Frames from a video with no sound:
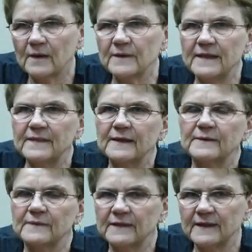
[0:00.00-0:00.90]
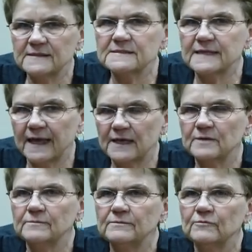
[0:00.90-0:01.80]
and that, and then scan
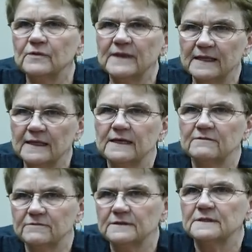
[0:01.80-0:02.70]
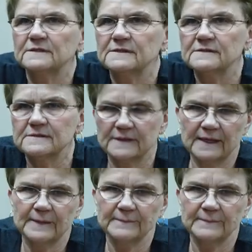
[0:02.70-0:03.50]
them when they leave. and then scan them when Yeah. they